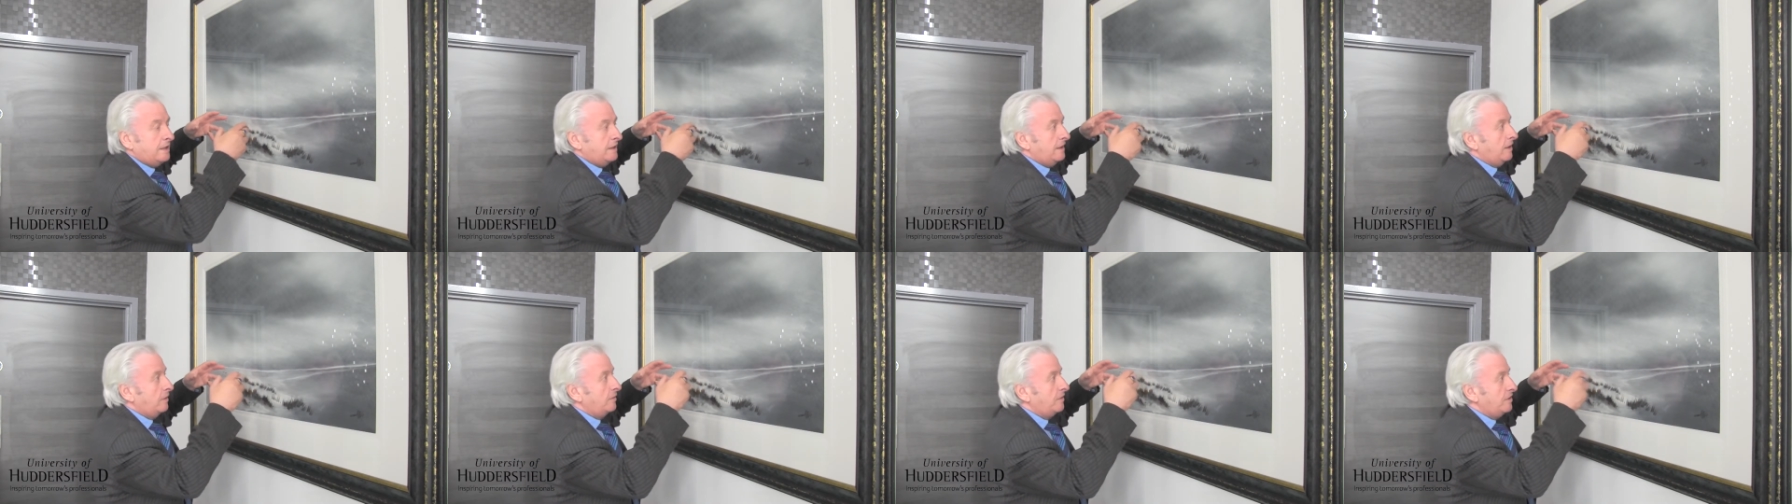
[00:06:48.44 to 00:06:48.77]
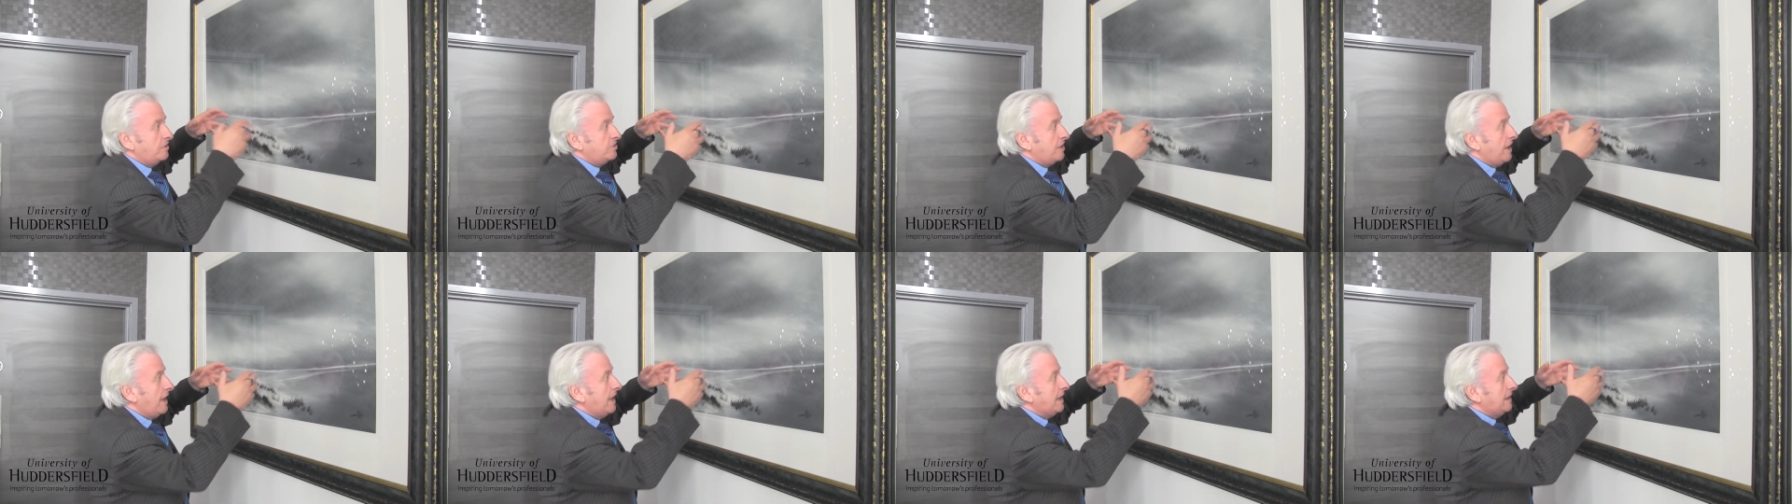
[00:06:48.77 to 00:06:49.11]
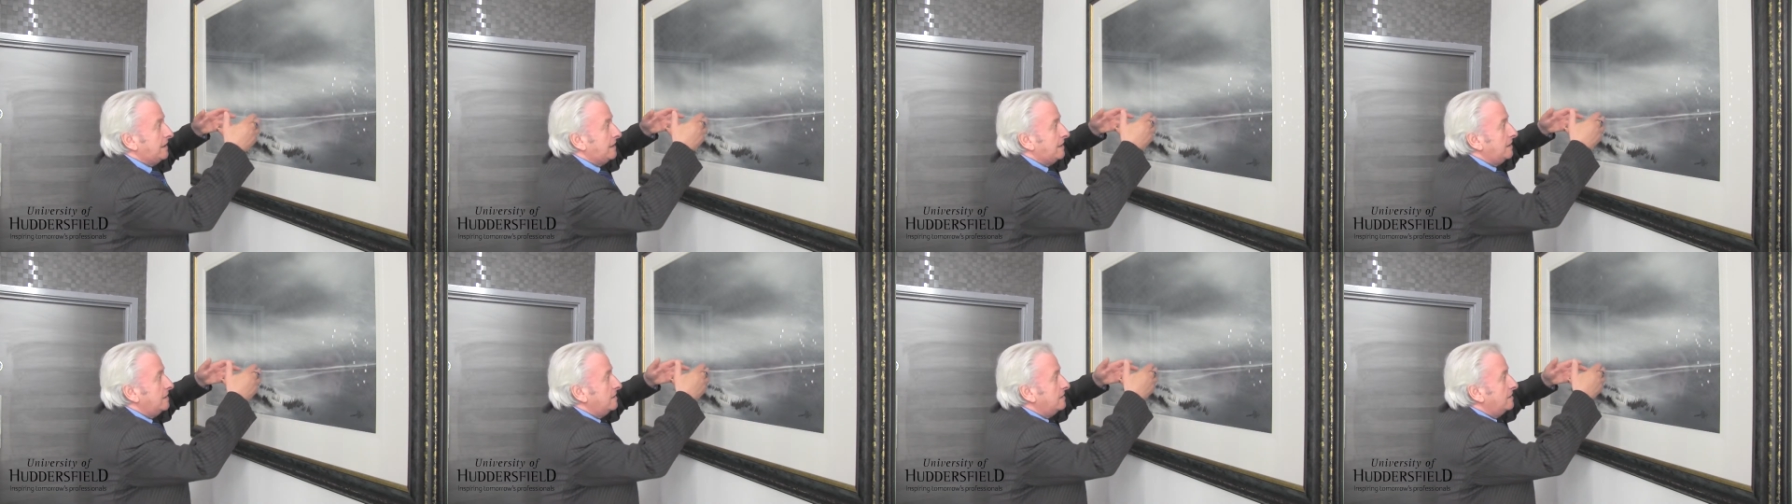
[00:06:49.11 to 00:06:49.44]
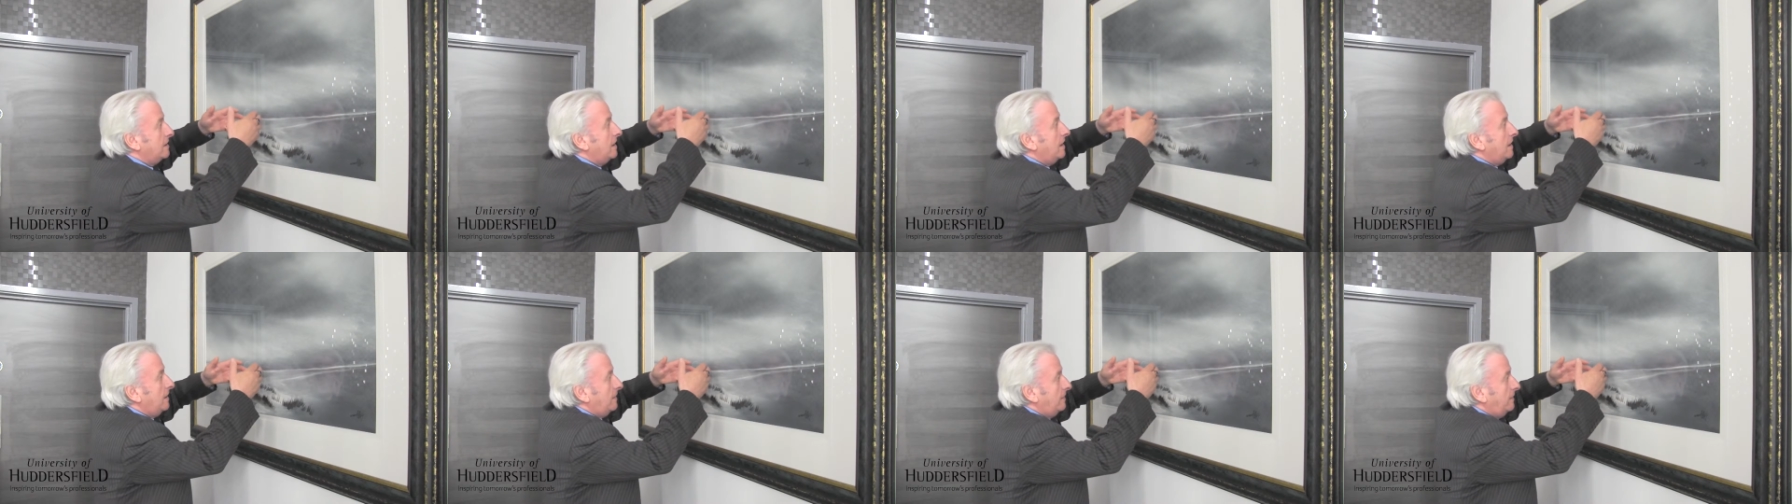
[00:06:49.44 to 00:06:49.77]
Now, the Chinese,
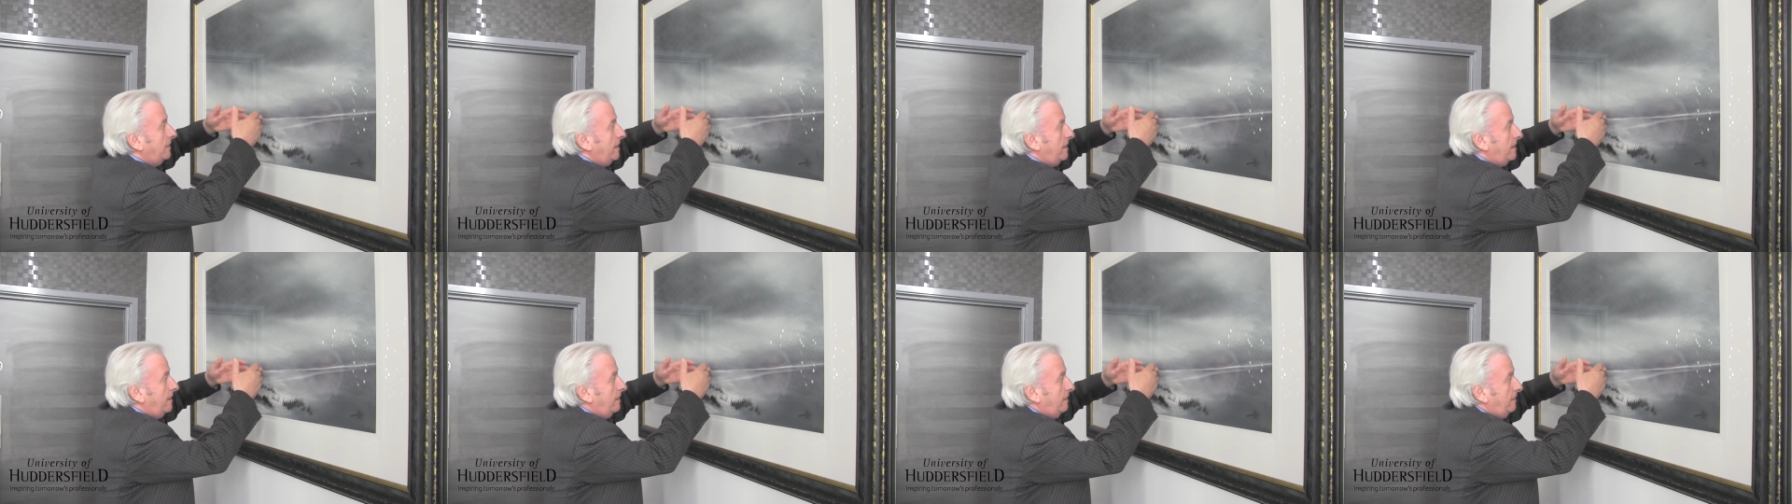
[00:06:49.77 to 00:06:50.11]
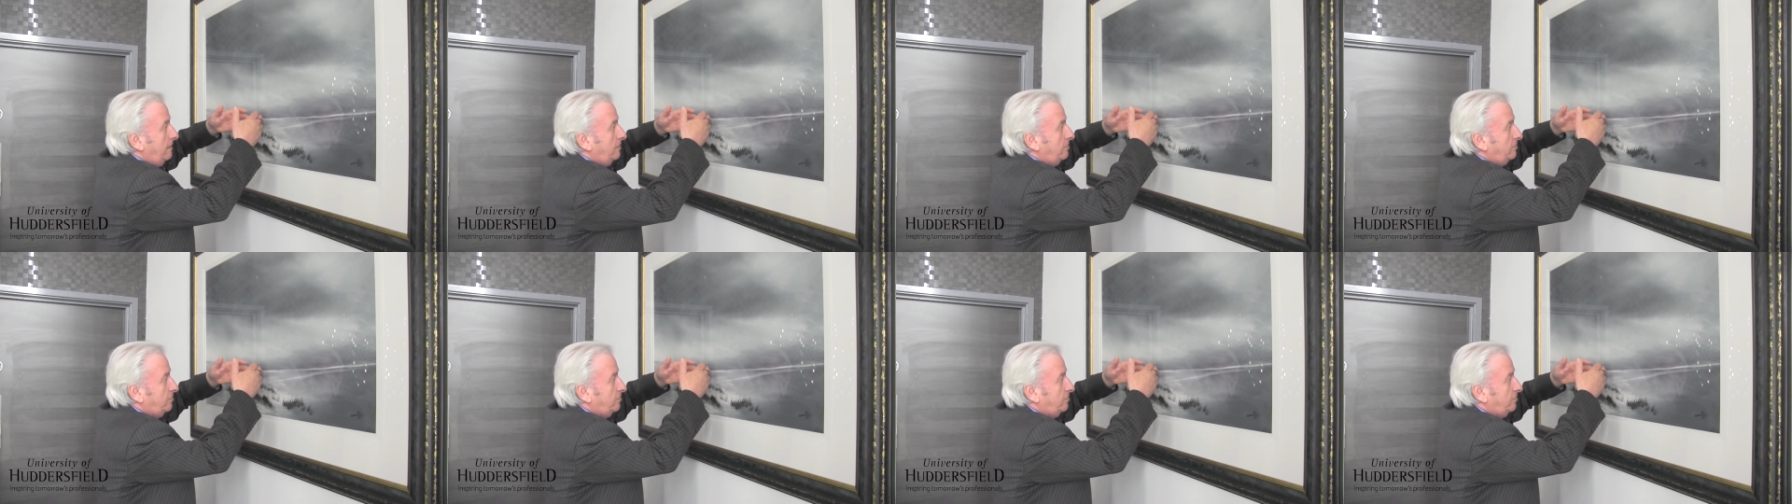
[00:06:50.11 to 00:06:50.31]
their